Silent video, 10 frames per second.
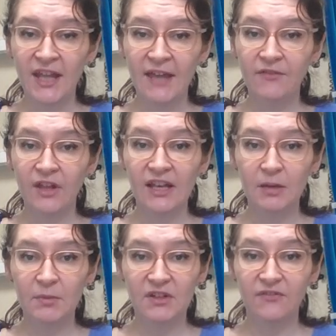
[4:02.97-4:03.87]
have a
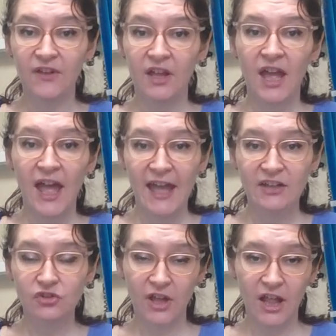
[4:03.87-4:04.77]
little bit of
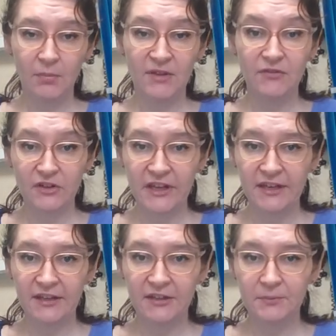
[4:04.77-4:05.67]
extra help if you need
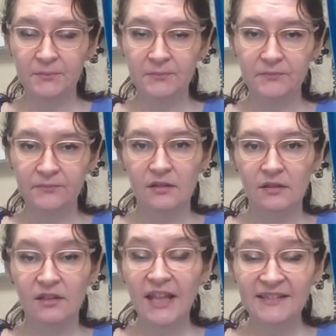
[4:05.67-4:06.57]
it.
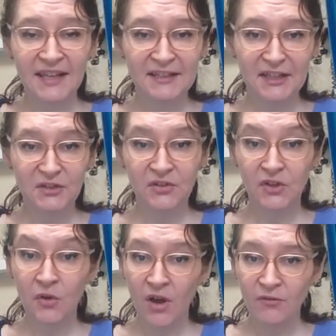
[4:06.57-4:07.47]
Let's say that
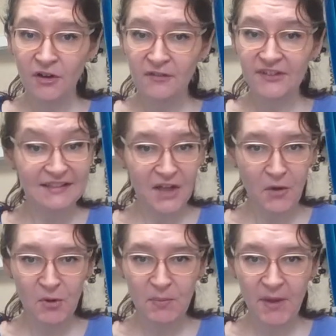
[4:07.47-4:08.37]
you are one of the
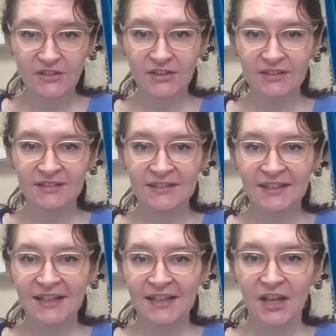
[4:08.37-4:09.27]
example patients
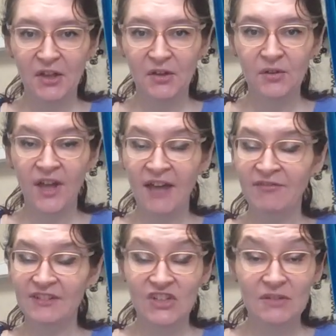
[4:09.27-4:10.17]
who
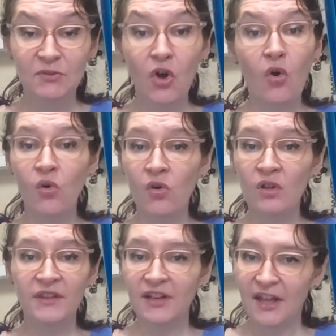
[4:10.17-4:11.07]
have achieved
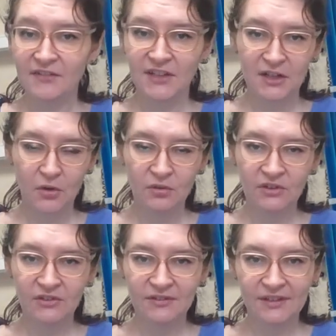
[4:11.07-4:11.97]
all their lifestyle
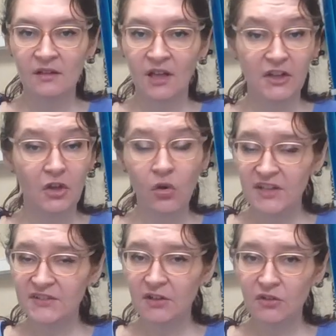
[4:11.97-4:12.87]
goals and the
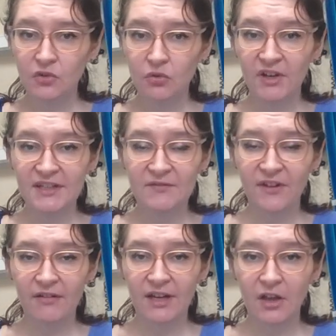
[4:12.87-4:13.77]
cholesterol is already
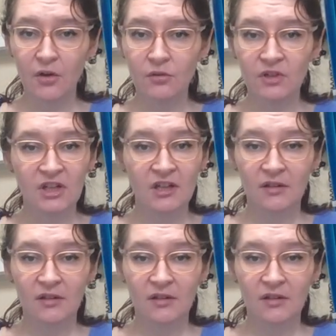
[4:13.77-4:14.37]
very low,